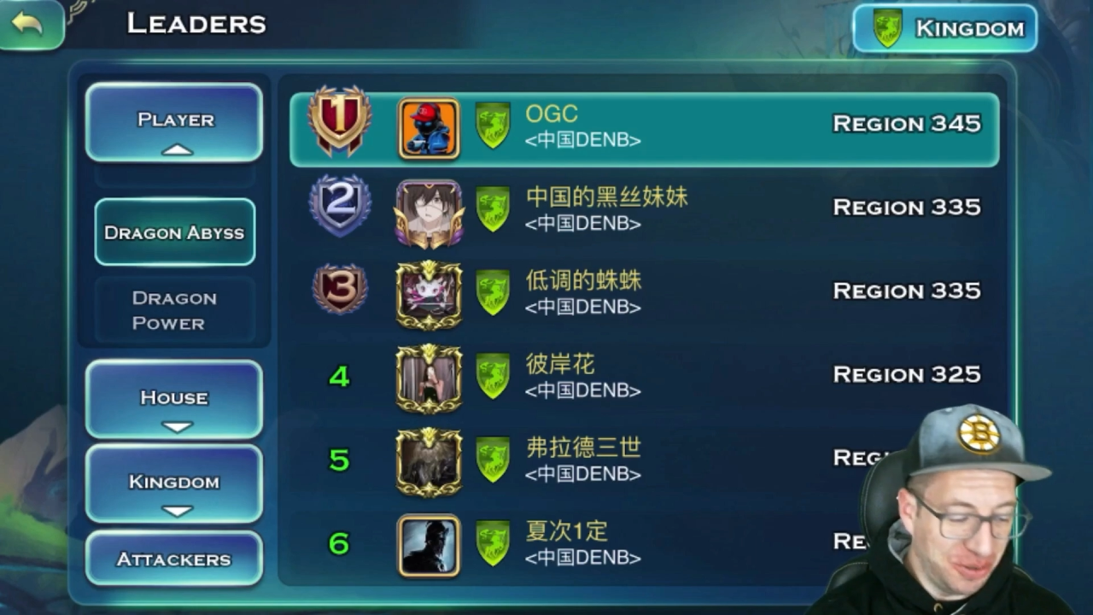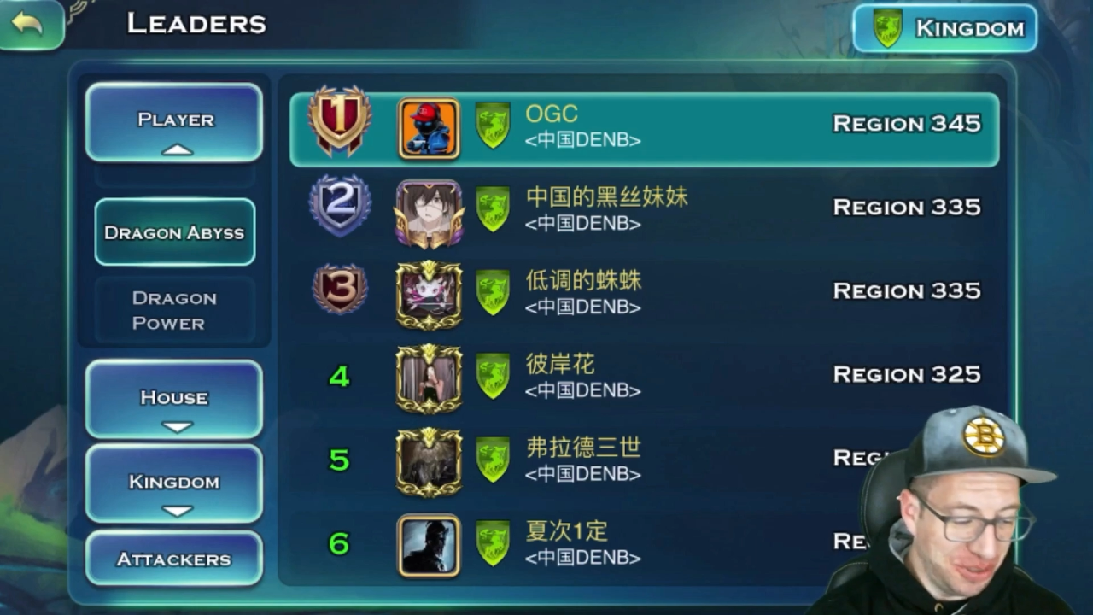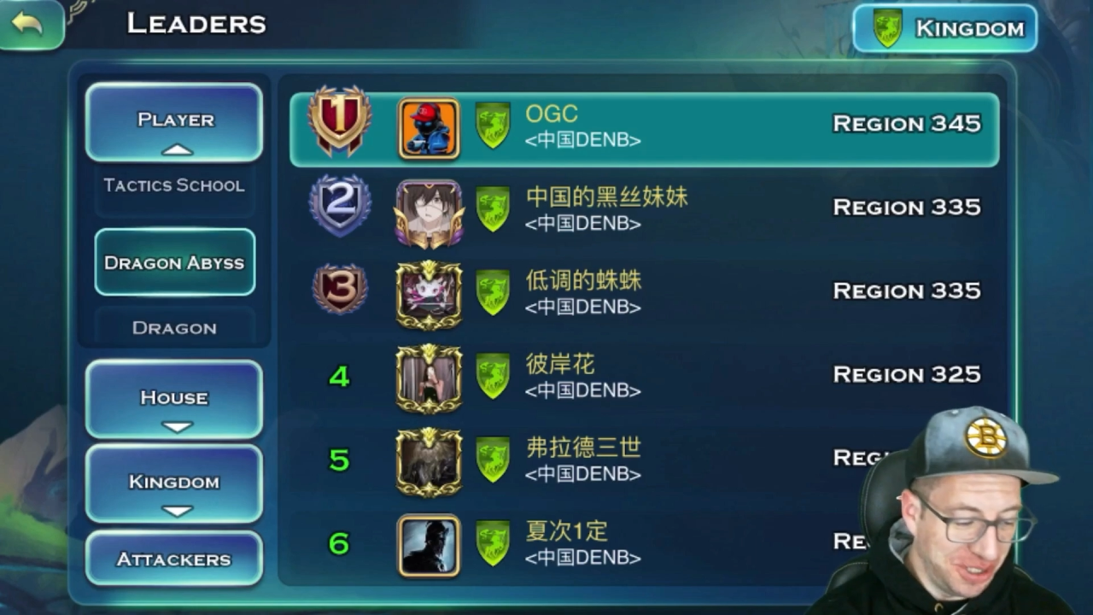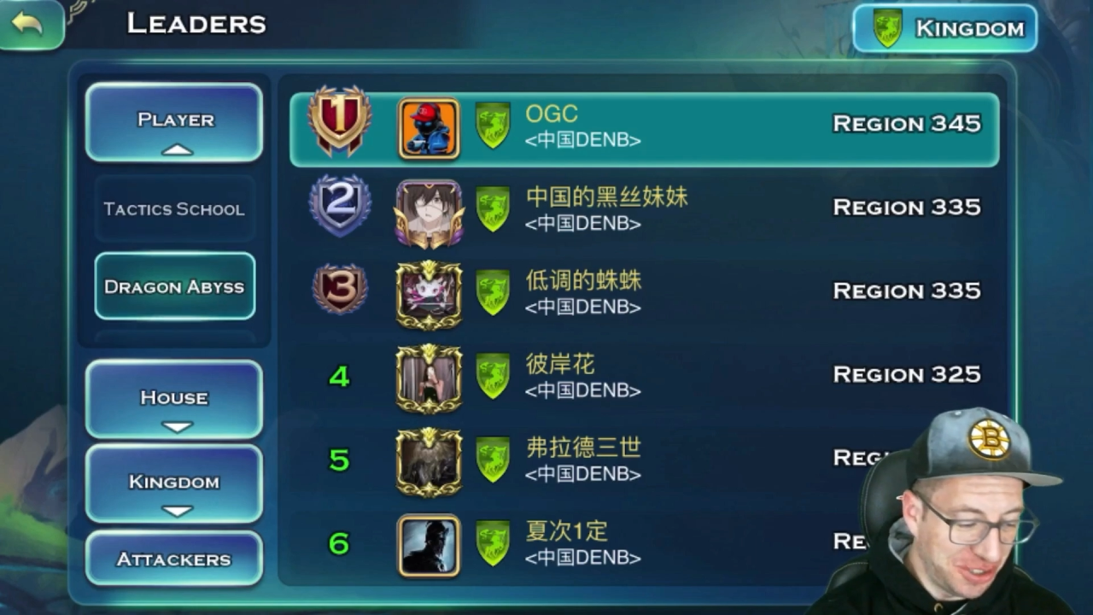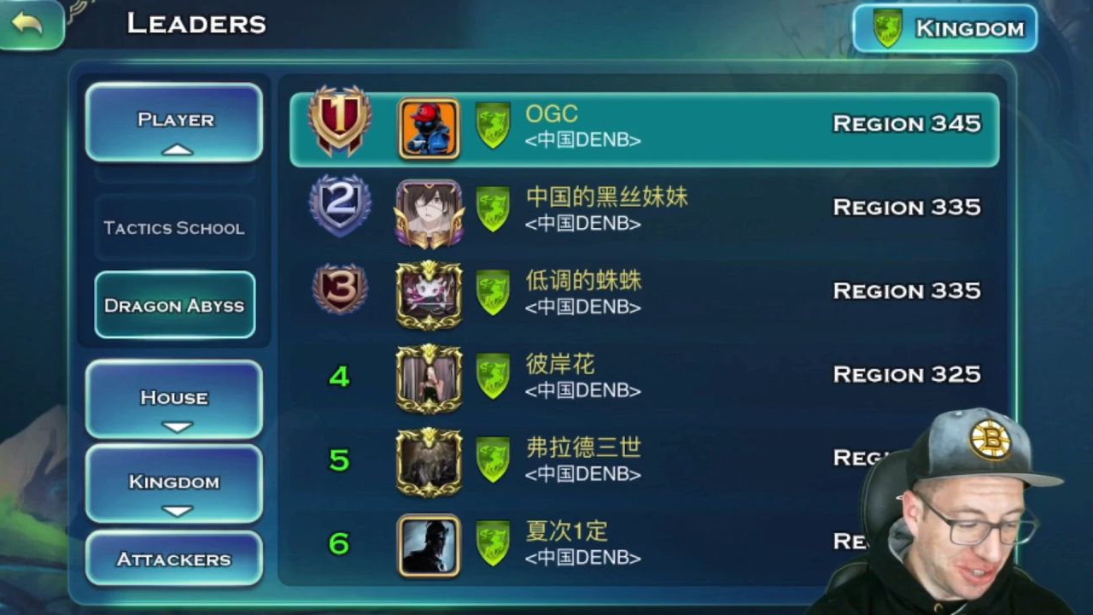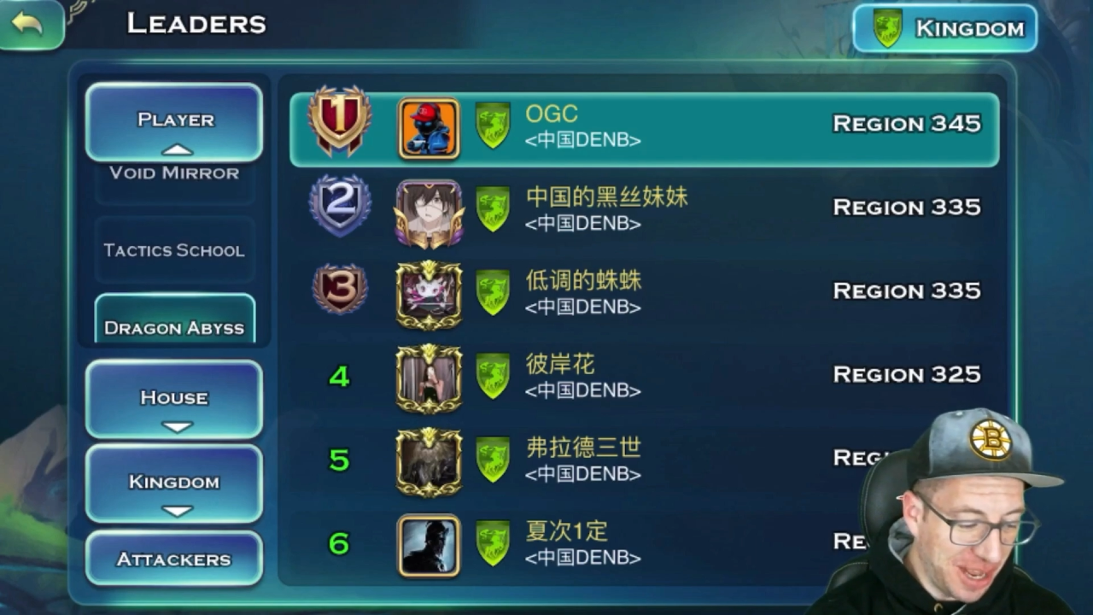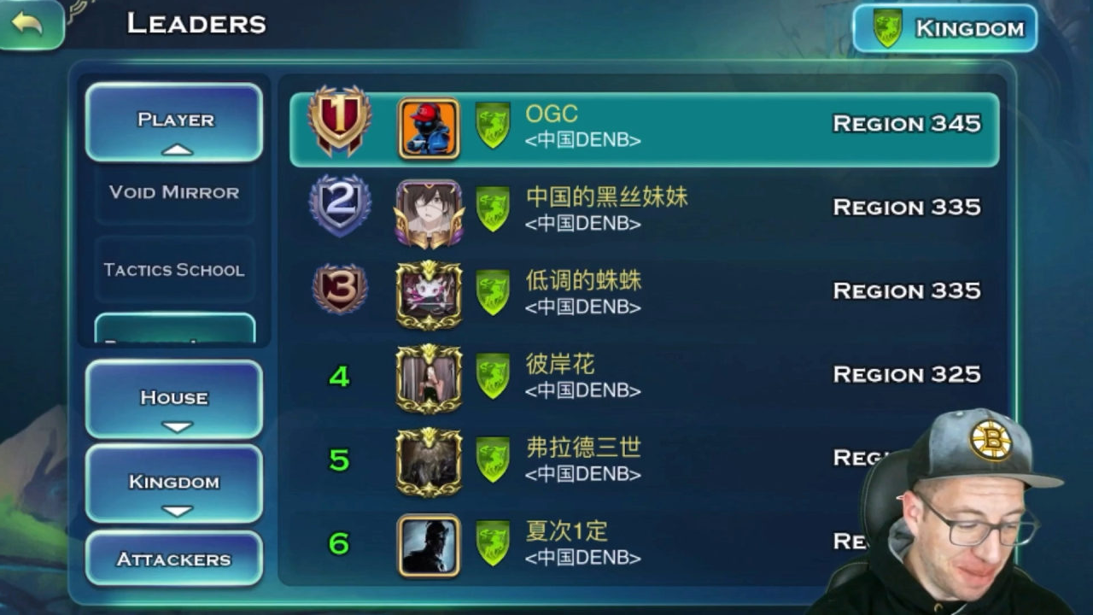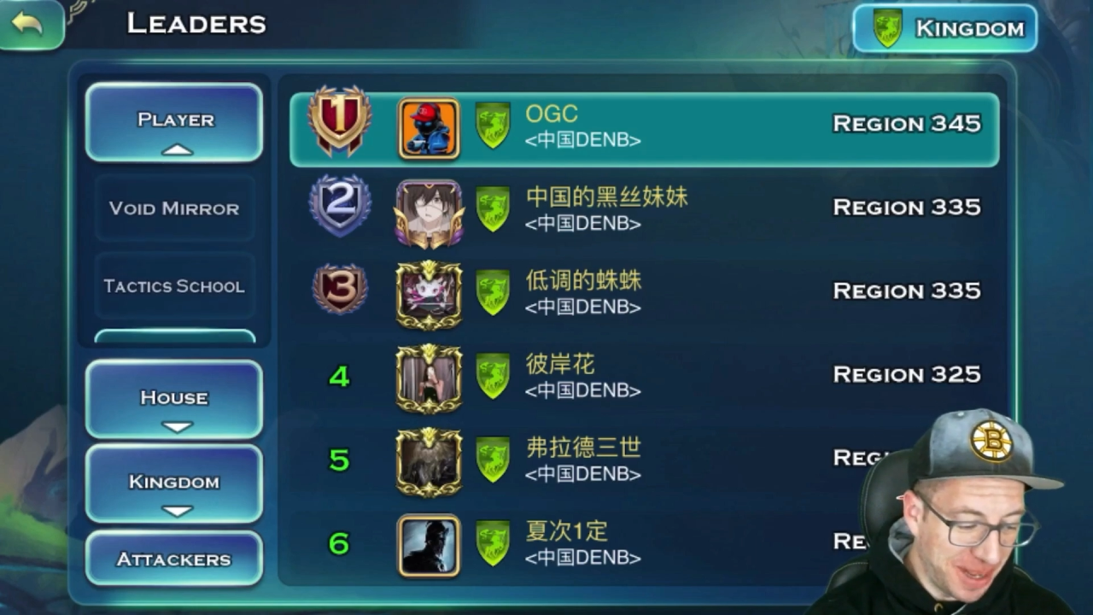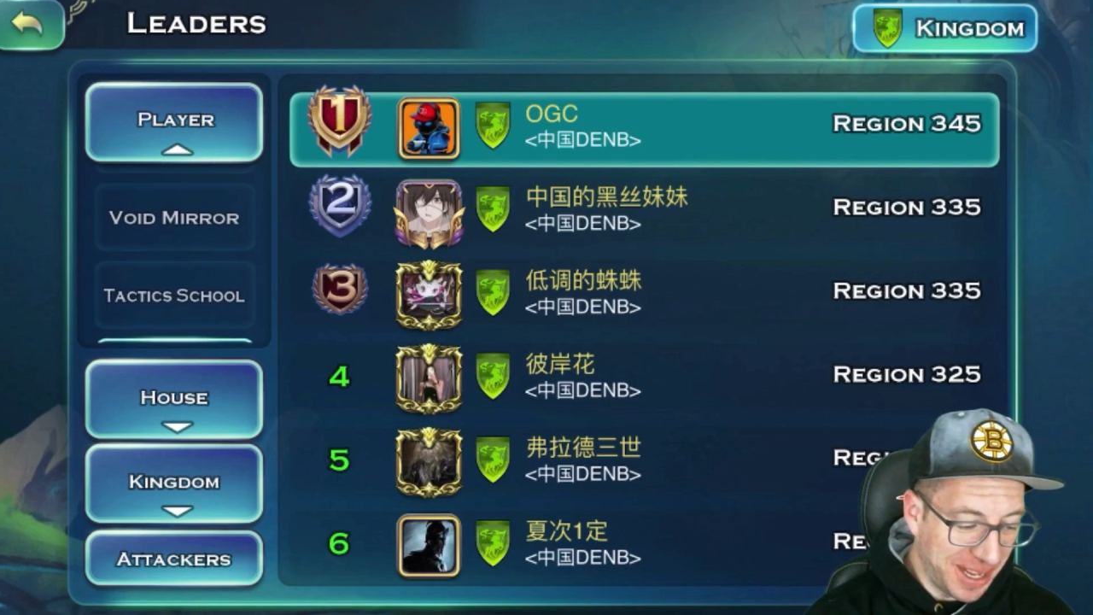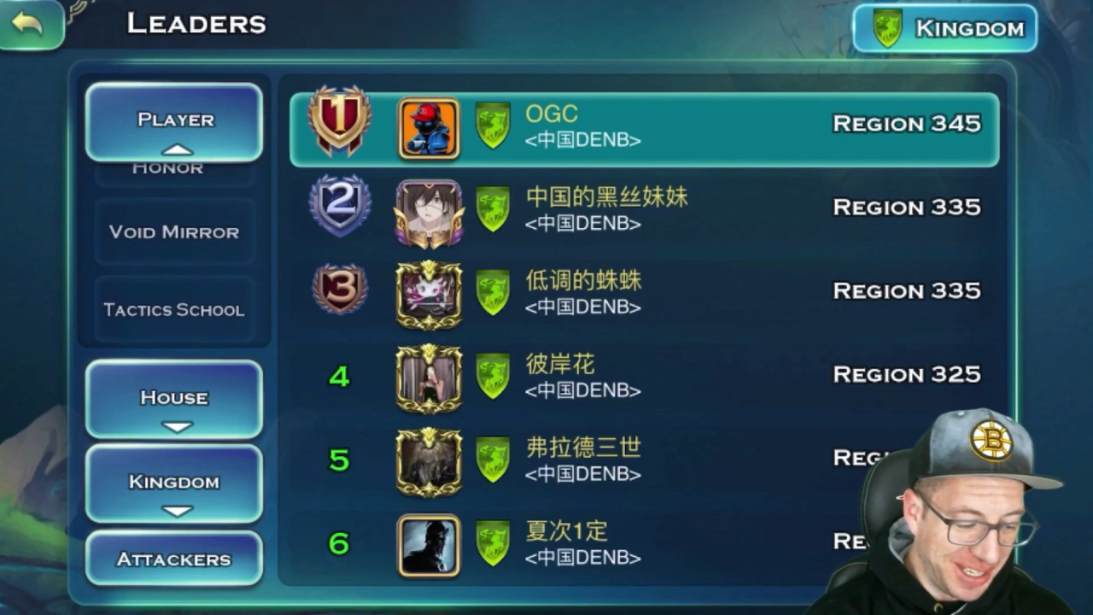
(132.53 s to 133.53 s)
Holy
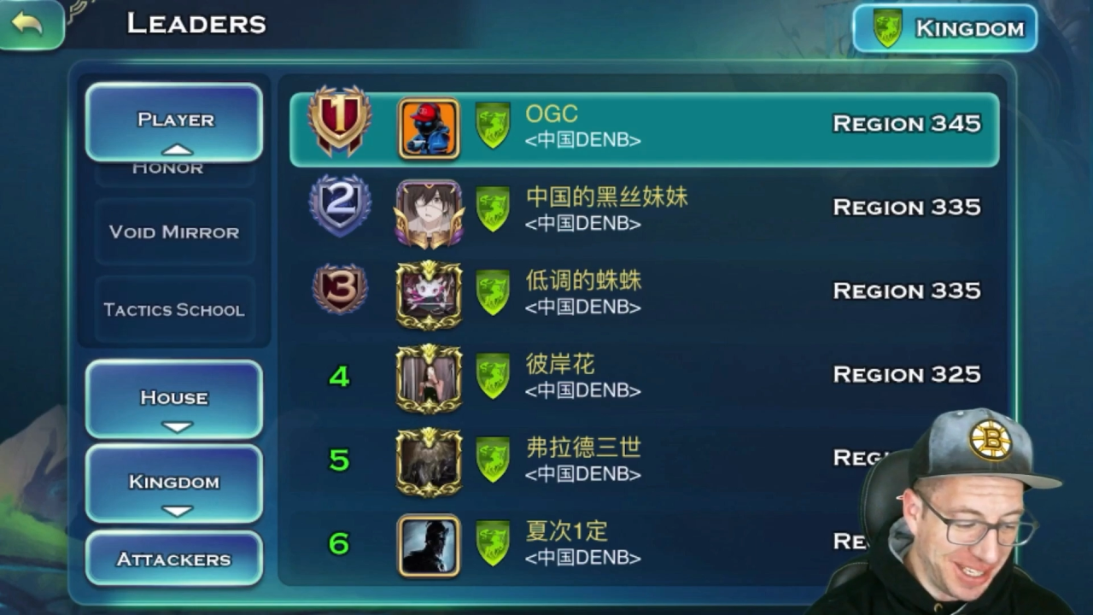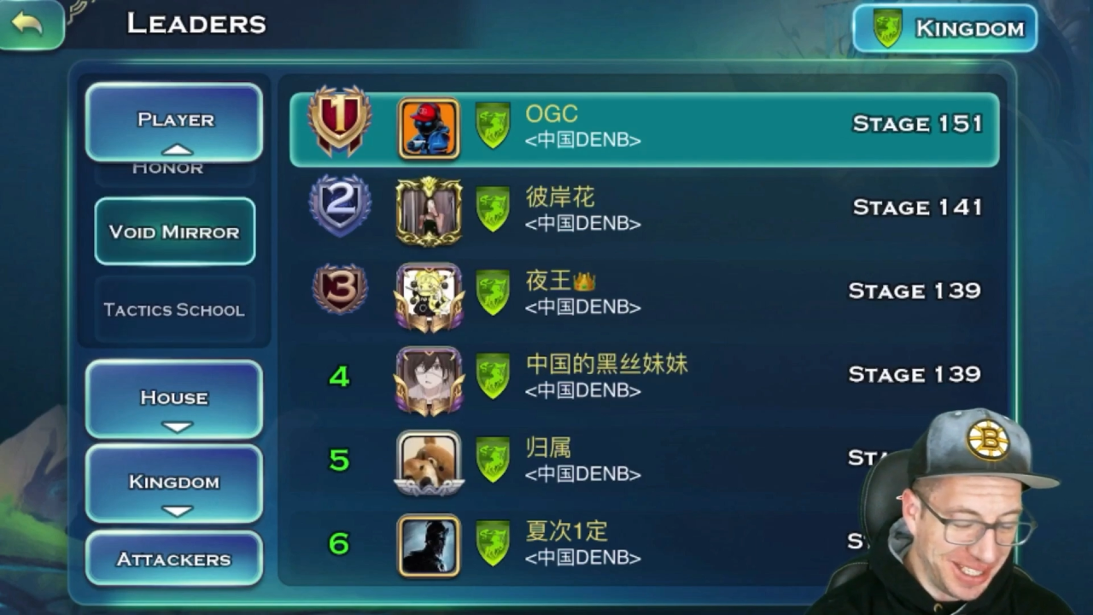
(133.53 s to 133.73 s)
crap!